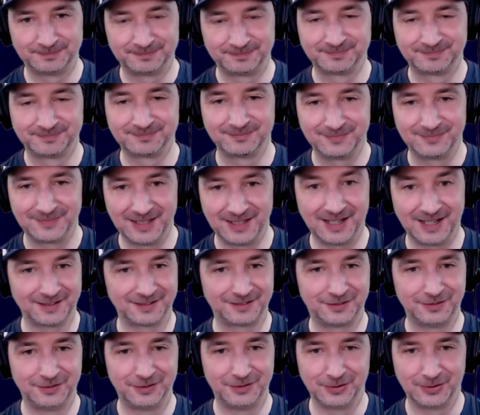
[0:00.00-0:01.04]
Yes,
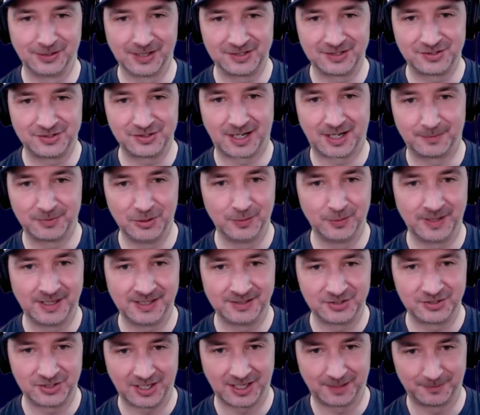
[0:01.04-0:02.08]
you do a great job. You
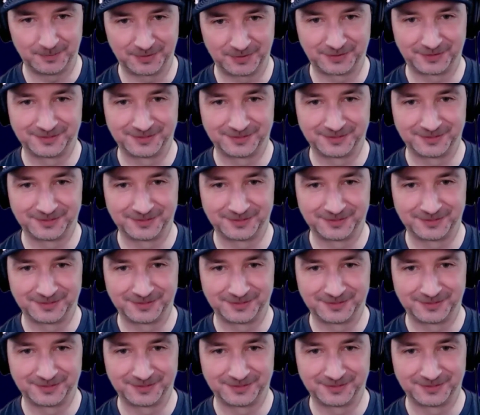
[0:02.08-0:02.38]
and James.